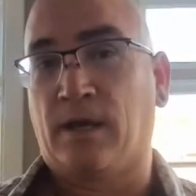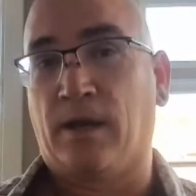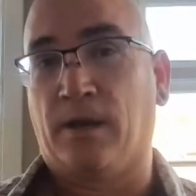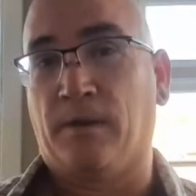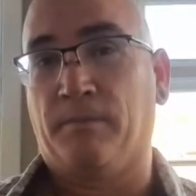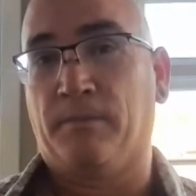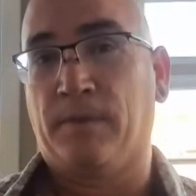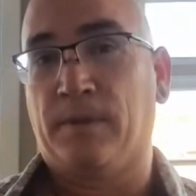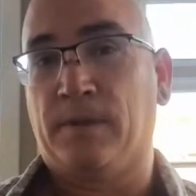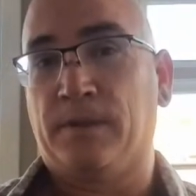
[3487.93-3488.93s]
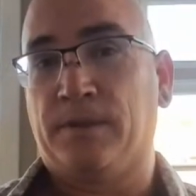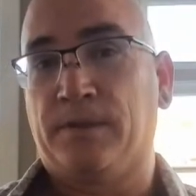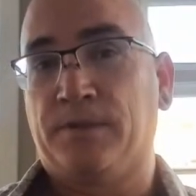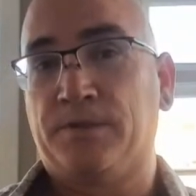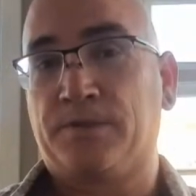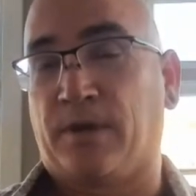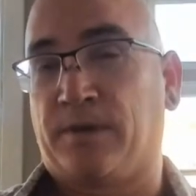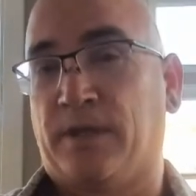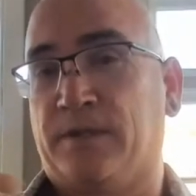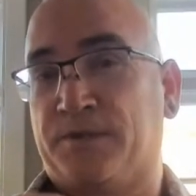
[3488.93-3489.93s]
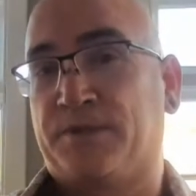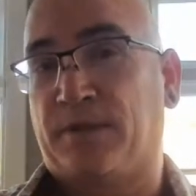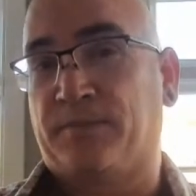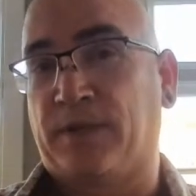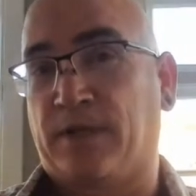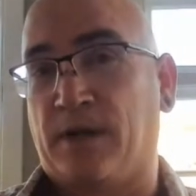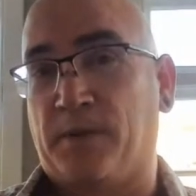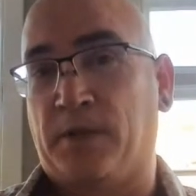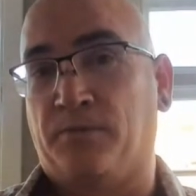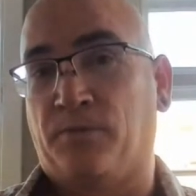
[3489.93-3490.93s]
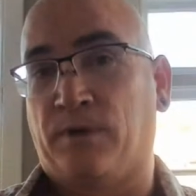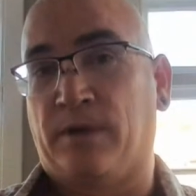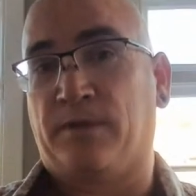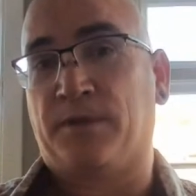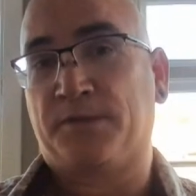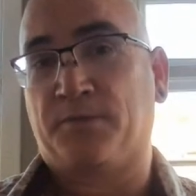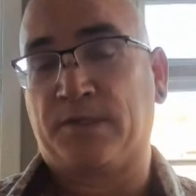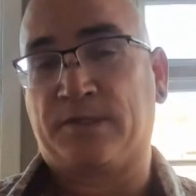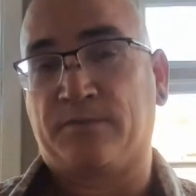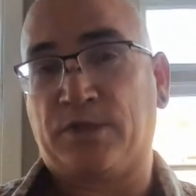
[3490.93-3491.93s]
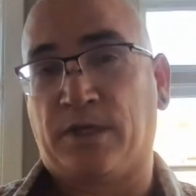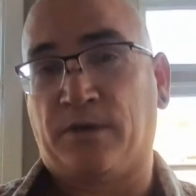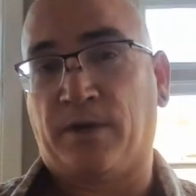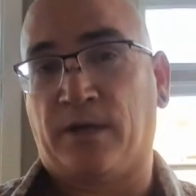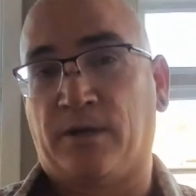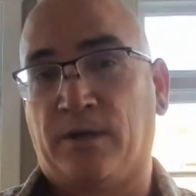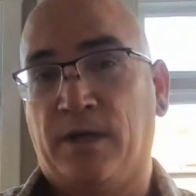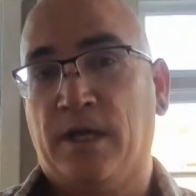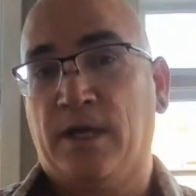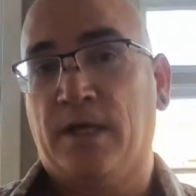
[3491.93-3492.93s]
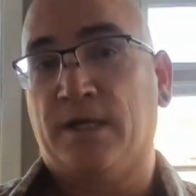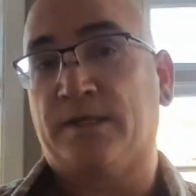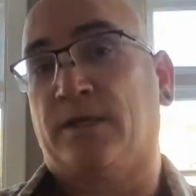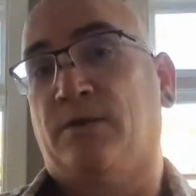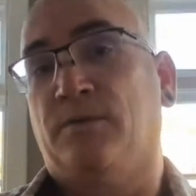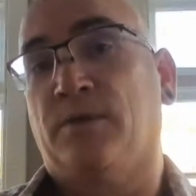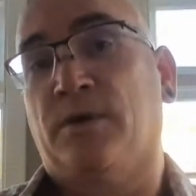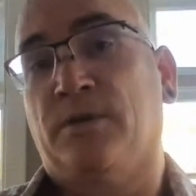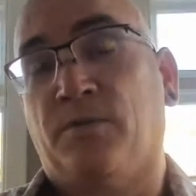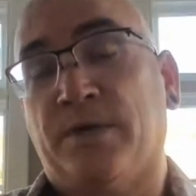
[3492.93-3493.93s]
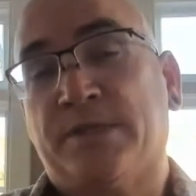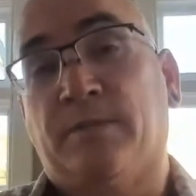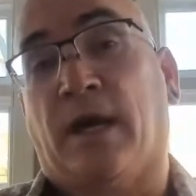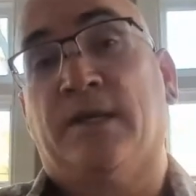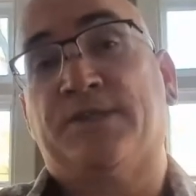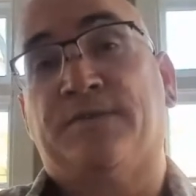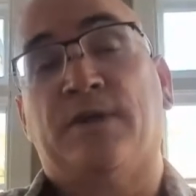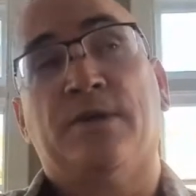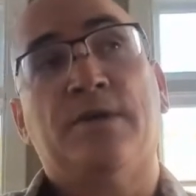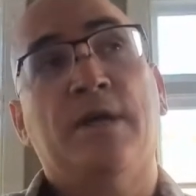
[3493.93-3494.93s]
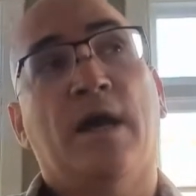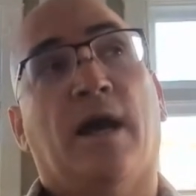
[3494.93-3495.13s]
Um, so I think there's something coming with this wisdom generator. Because I know the the wisdom Gaia sphere,